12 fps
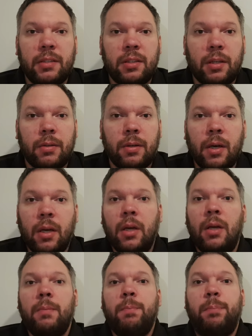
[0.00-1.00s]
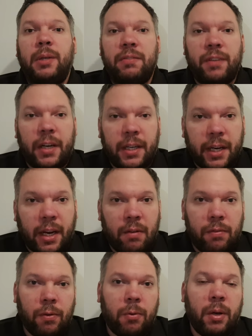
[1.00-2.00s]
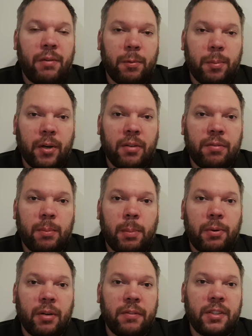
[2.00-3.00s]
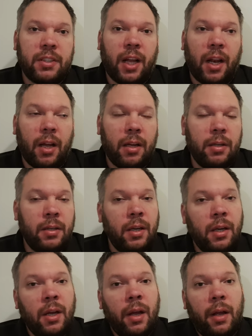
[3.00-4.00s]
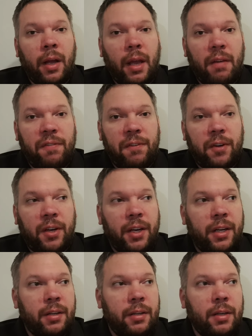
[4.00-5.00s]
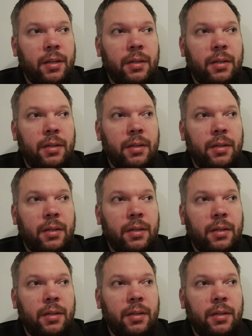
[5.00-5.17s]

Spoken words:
So be very careful if you're buying from a private seller. If you can